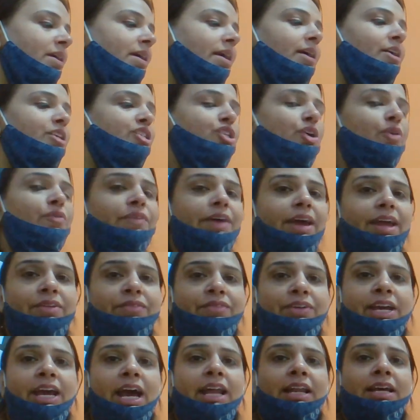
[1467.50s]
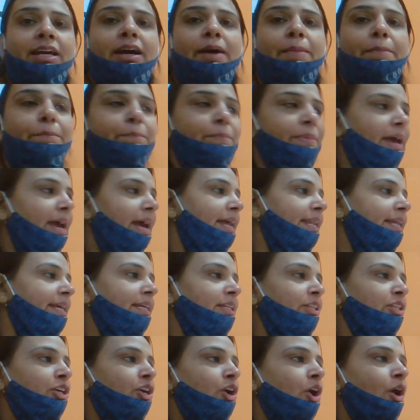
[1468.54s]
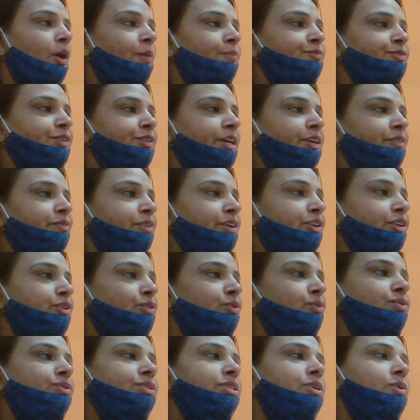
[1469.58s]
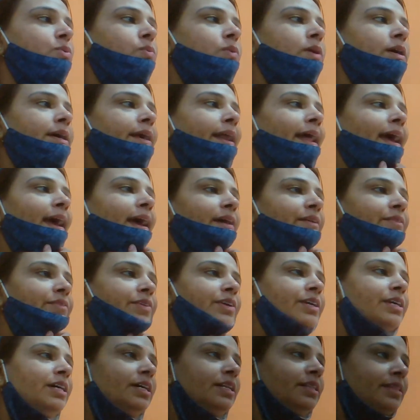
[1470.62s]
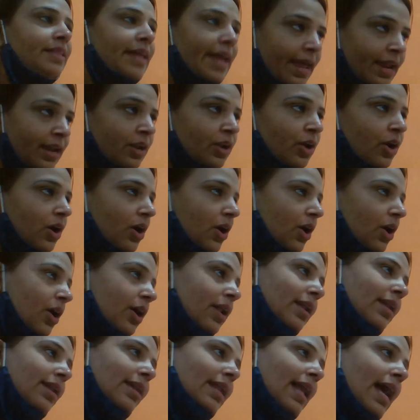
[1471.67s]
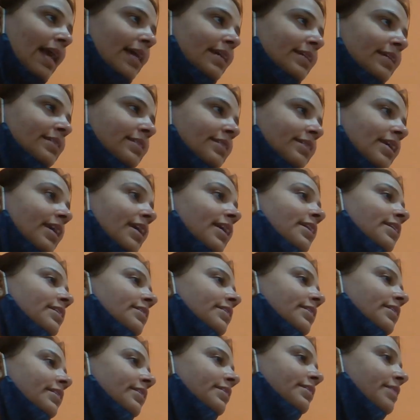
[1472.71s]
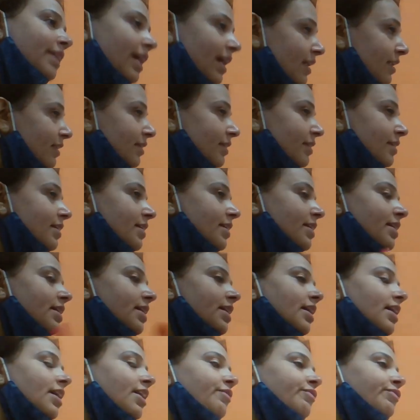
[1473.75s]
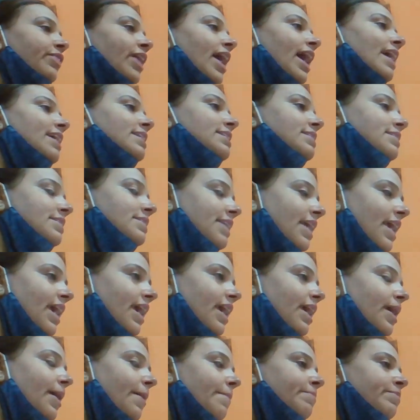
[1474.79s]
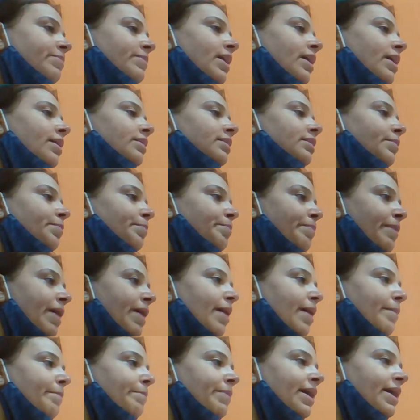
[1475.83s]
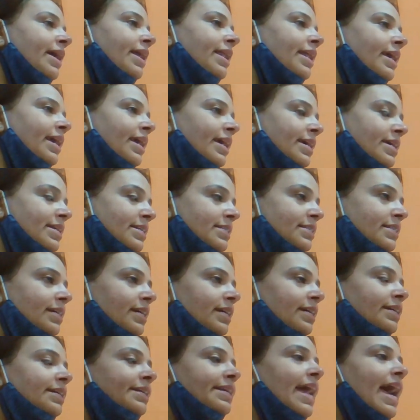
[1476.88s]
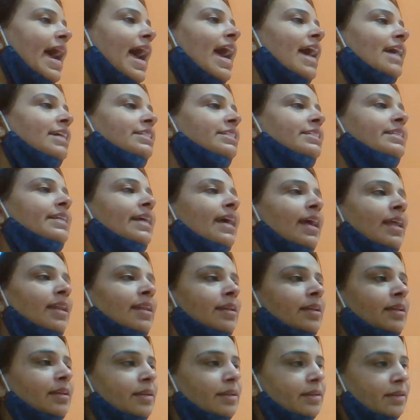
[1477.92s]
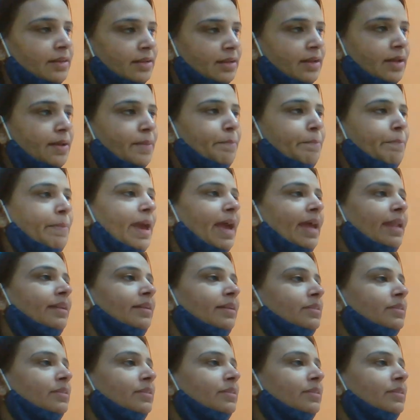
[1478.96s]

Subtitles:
So when we are comparing the object, we use the word heavier than or lighter than. If I say the paper is dash than pen.